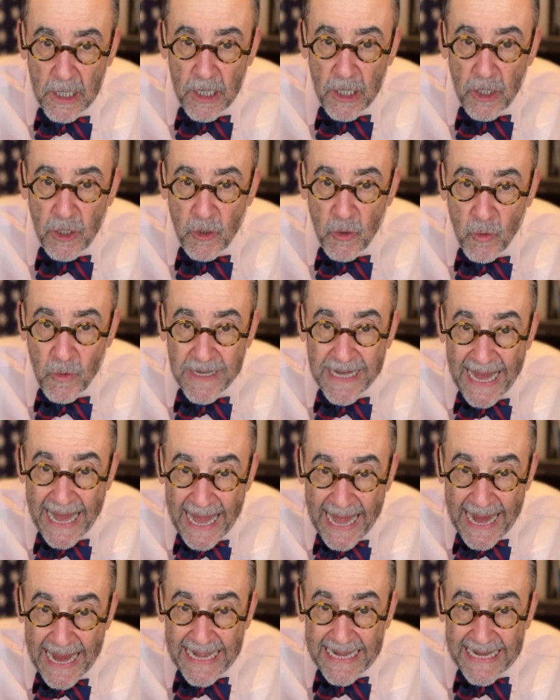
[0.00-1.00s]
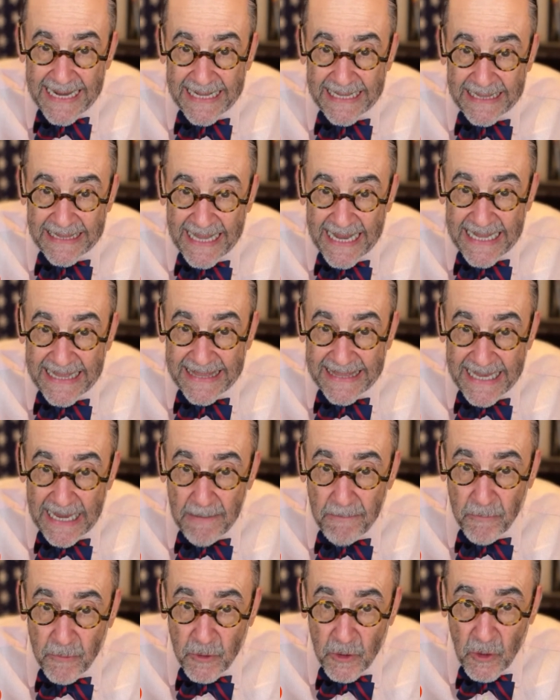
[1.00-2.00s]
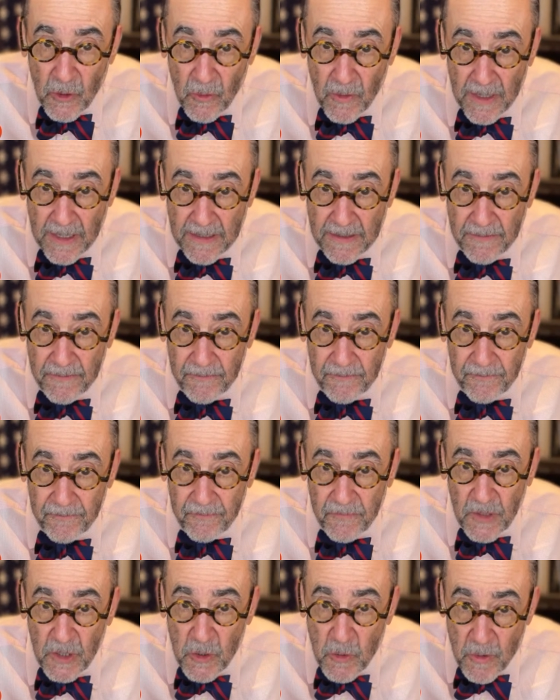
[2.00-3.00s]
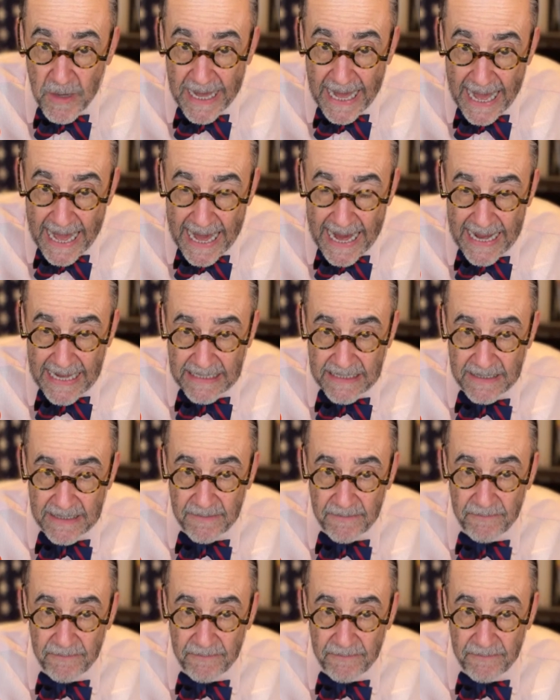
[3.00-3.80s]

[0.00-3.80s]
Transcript: You can't let them do it. You can't.